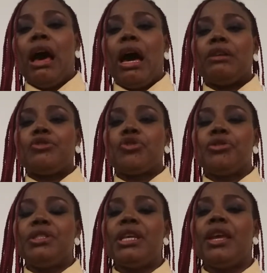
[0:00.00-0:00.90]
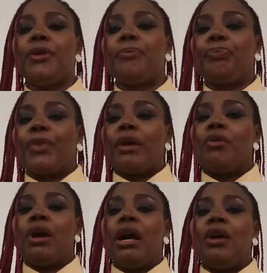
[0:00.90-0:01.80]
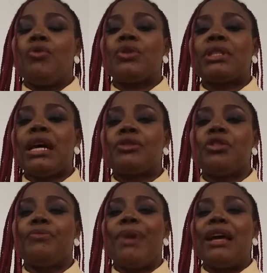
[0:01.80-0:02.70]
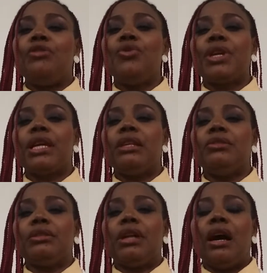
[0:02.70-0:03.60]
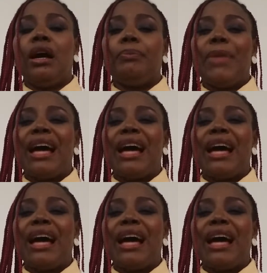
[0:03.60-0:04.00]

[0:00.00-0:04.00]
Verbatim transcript: Uh, today, I uh, will start off by looking um,